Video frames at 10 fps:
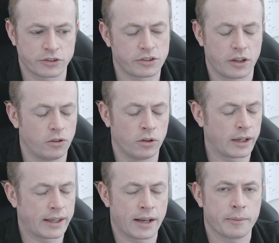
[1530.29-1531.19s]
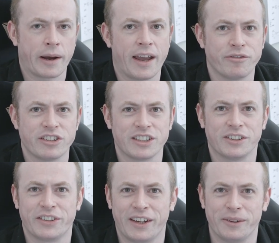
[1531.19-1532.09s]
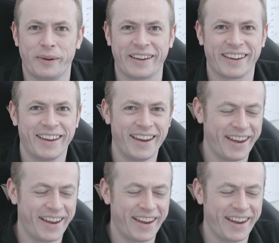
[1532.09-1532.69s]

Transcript: just all I cared about every single day of the week.